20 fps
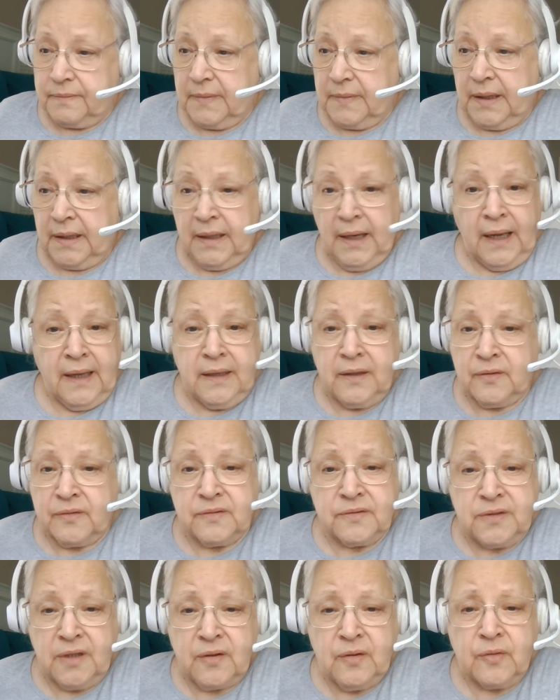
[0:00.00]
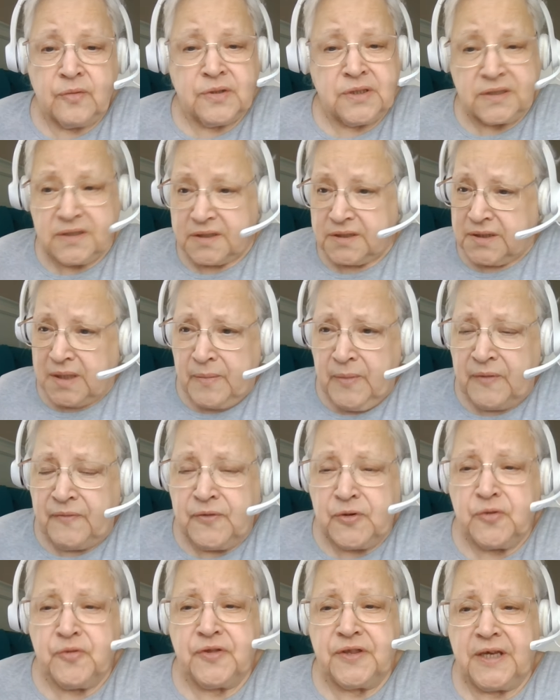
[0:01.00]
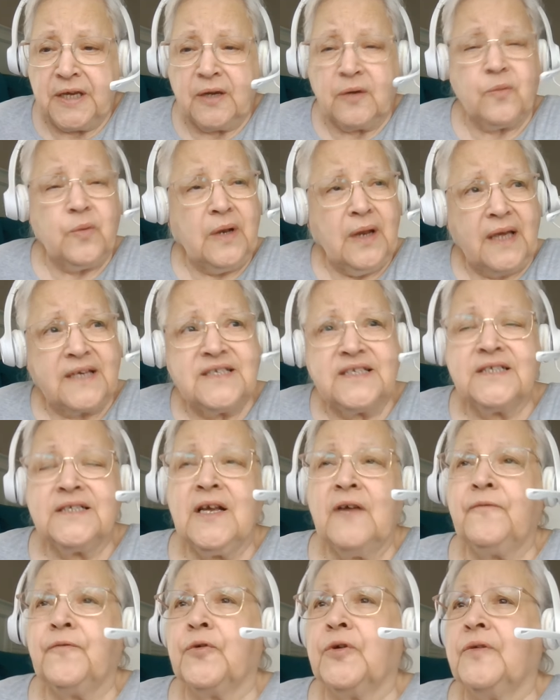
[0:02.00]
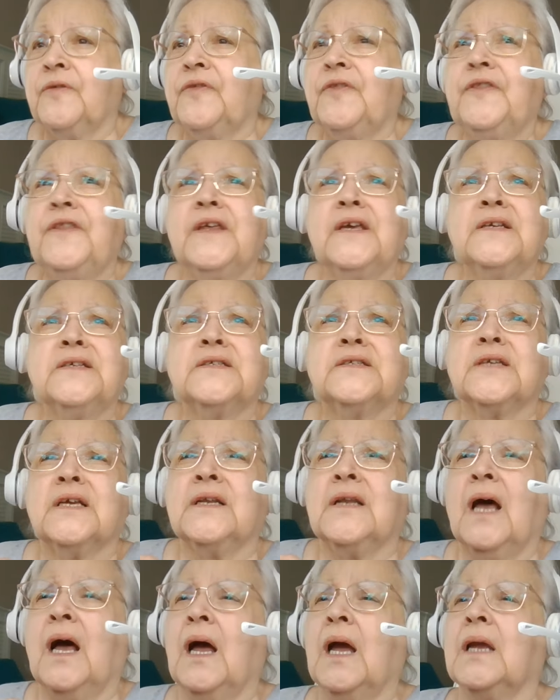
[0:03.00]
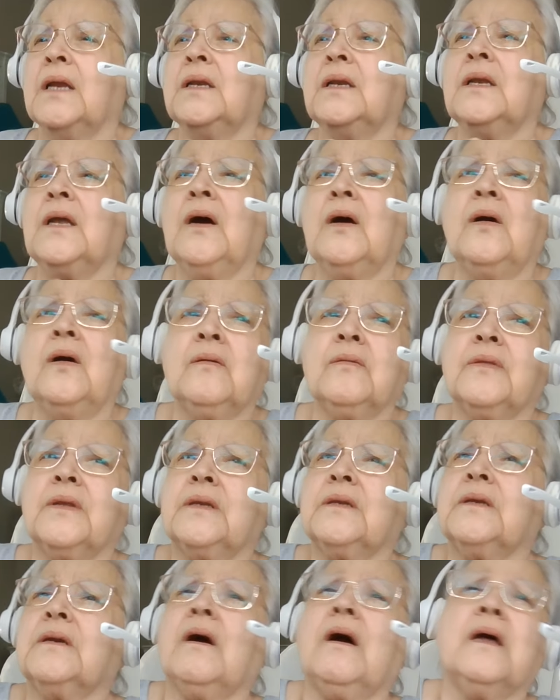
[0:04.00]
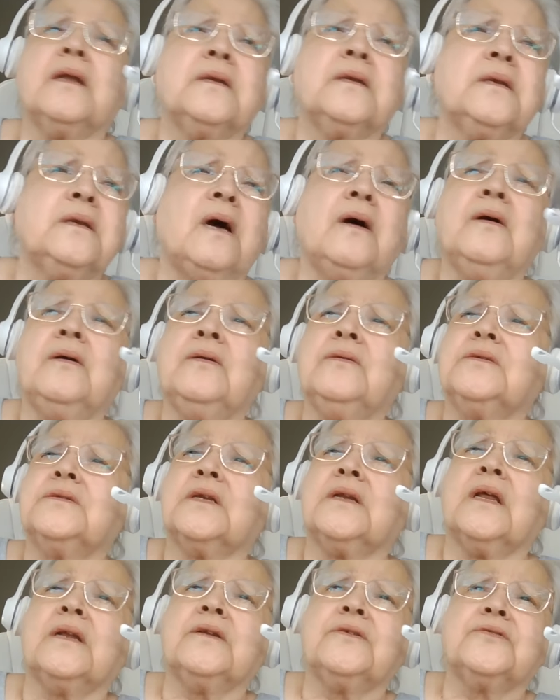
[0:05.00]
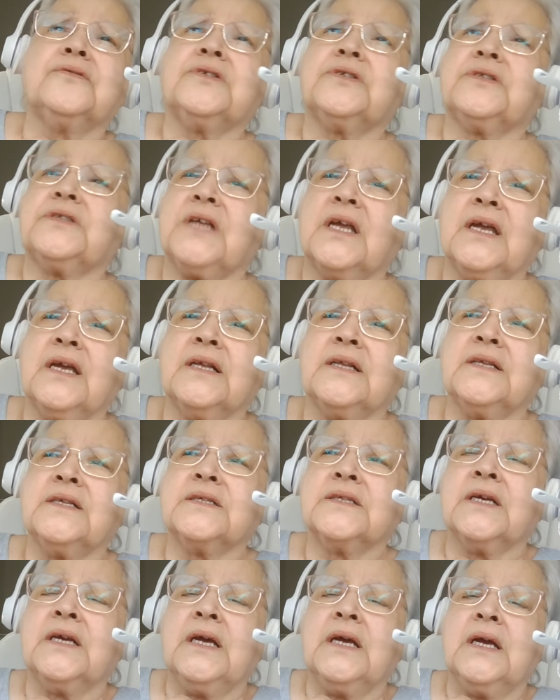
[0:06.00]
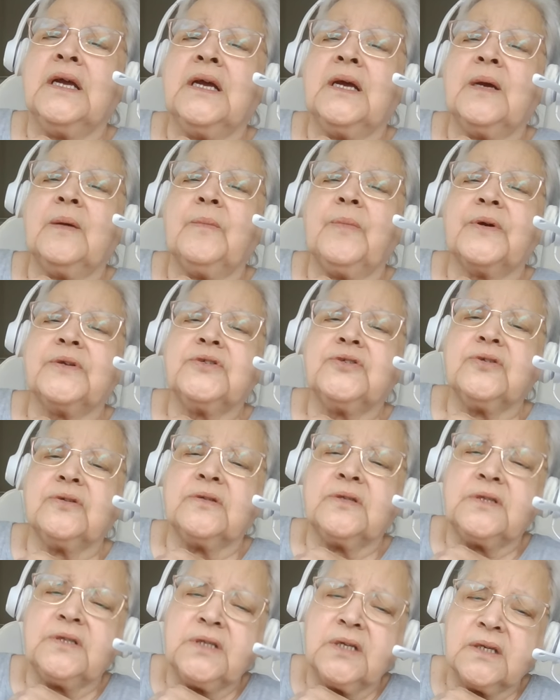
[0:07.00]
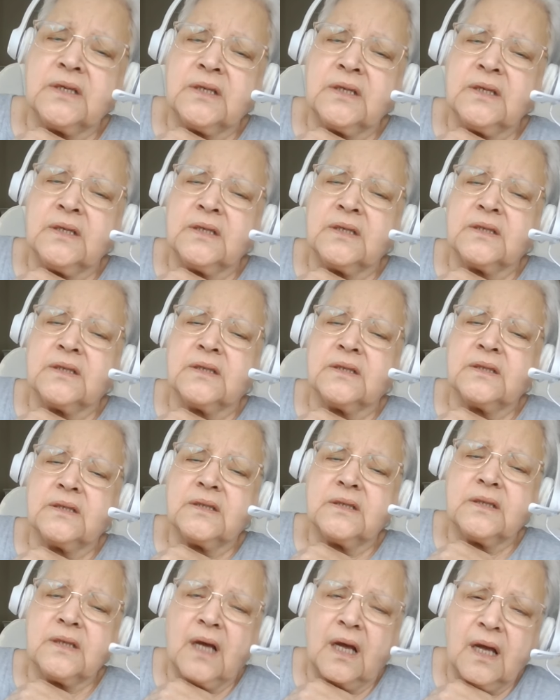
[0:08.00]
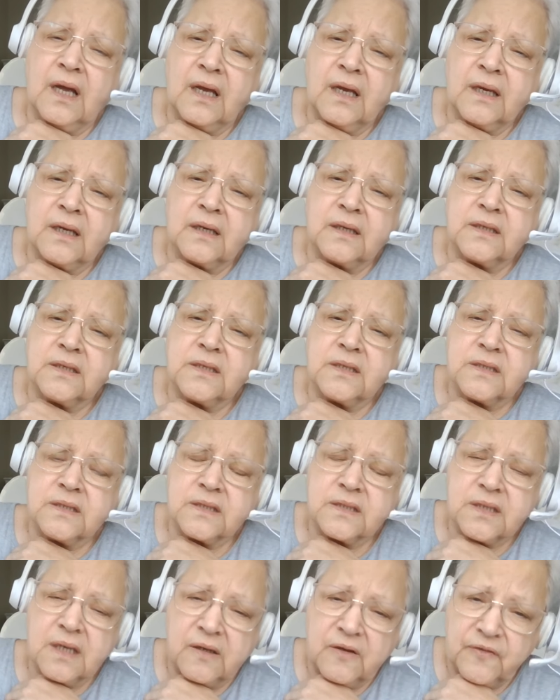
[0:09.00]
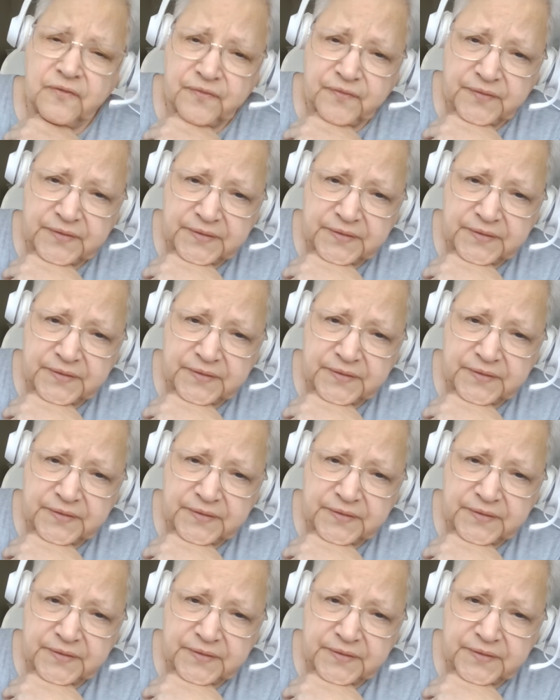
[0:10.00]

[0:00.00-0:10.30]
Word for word: And I don't know, because some of you think, well, I suffered this, and I know that God knows and understands. But you didn't die to self.